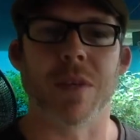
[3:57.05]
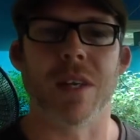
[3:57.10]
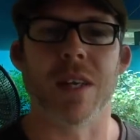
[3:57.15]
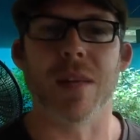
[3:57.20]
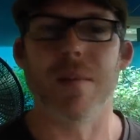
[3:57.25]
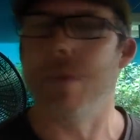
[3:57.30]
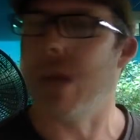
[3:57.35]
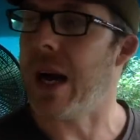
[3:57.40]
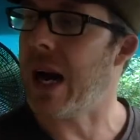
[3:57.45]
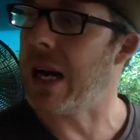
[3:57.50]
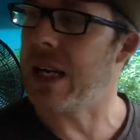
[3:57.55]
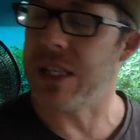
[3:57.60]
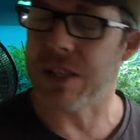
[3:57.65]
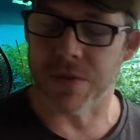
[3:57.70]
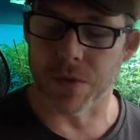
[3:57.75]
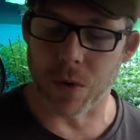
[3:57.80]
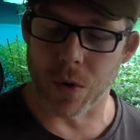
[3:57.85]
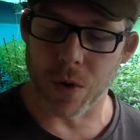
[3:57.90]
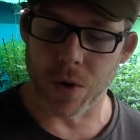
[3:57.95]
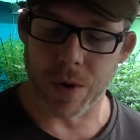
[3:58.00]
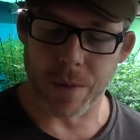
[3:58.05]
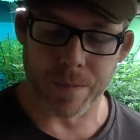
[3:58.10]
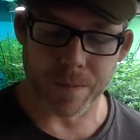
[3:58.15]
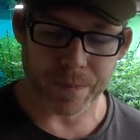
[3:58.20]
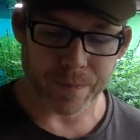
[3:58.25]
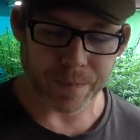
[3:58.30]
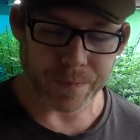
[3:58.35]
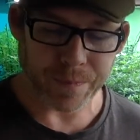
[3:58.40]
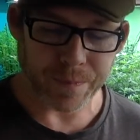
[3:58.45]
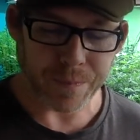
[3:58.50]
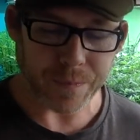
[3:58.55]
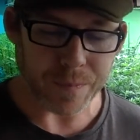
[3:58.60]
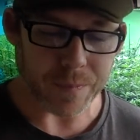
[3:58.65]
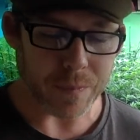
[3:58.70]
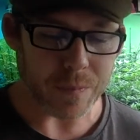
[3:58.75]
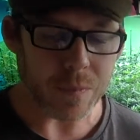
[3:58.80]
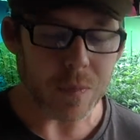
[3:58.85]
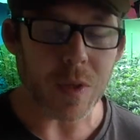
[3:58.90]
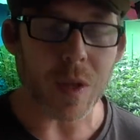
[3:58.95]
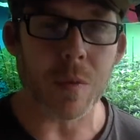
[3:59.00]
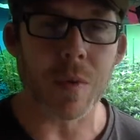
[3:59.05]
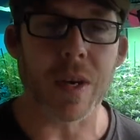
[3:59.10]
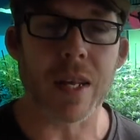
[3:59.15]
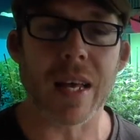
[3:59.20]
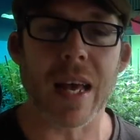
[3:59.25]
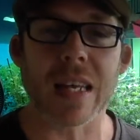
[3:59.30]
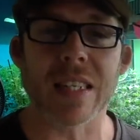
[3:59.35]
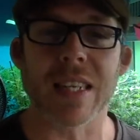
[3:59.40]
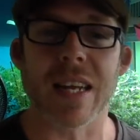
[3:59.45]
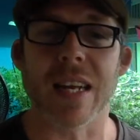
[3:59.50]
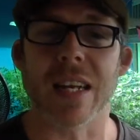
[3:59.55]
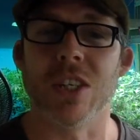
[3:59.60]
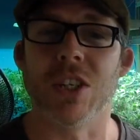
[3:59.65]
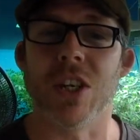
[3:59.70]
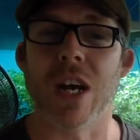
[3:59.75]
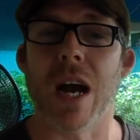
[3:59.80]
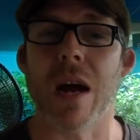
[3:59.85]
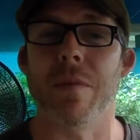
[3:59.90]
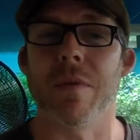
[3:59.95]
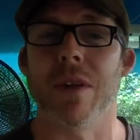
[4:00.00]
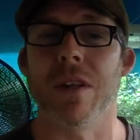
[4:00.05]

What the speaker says: and he mines for it, but he hasn't had a job in a